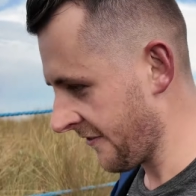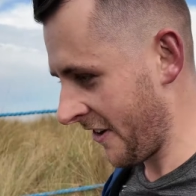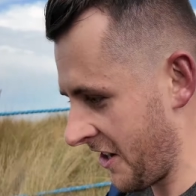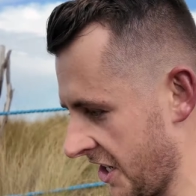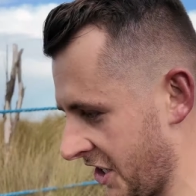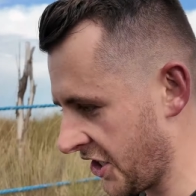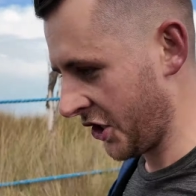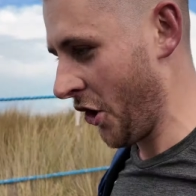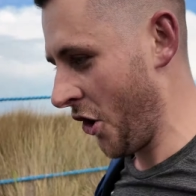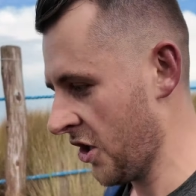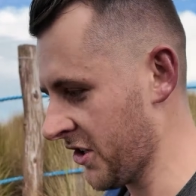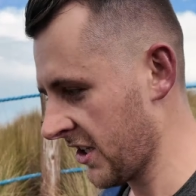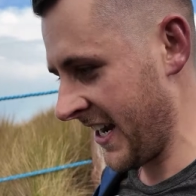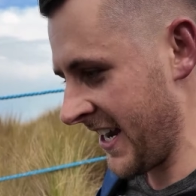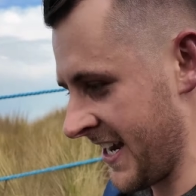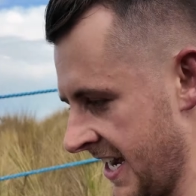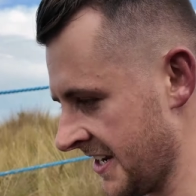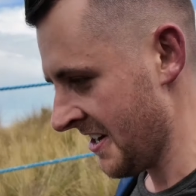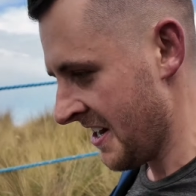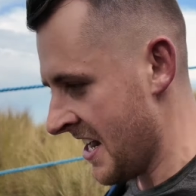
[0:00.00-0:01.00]
very
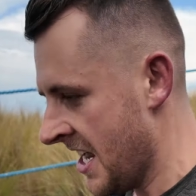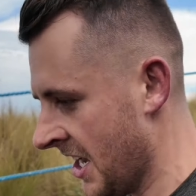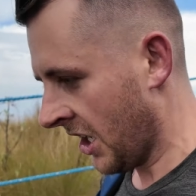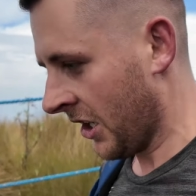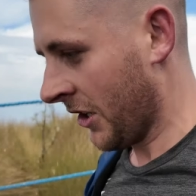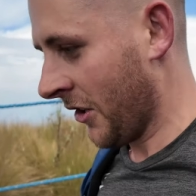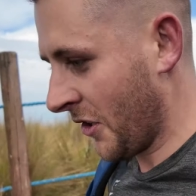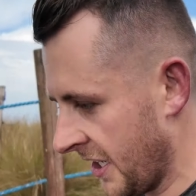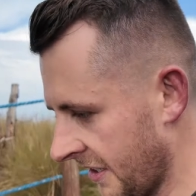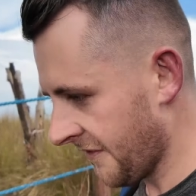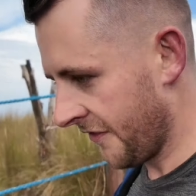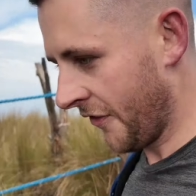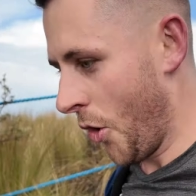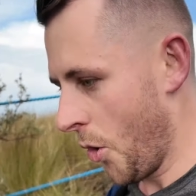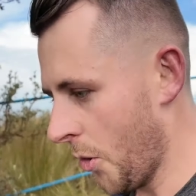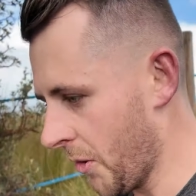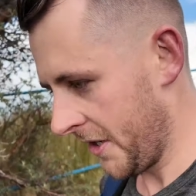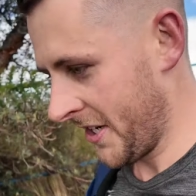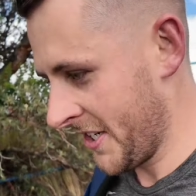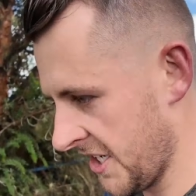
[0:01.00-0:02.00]
shortly. Looking
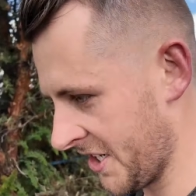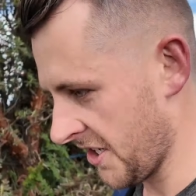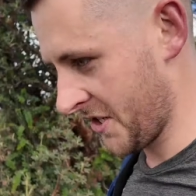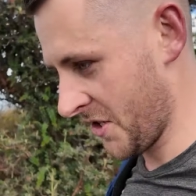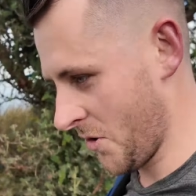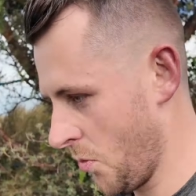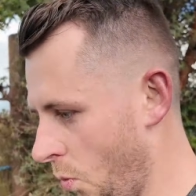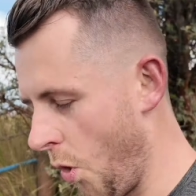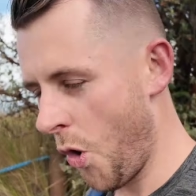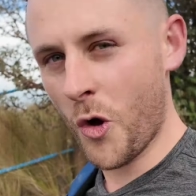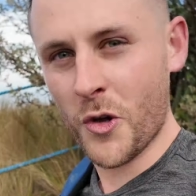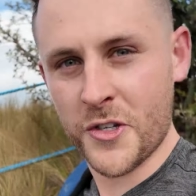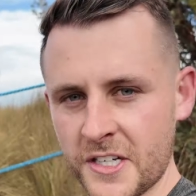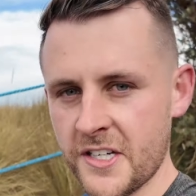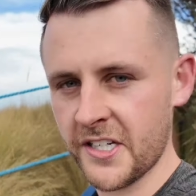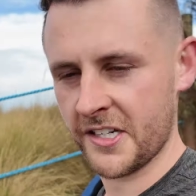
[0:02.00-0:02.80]
forward to some water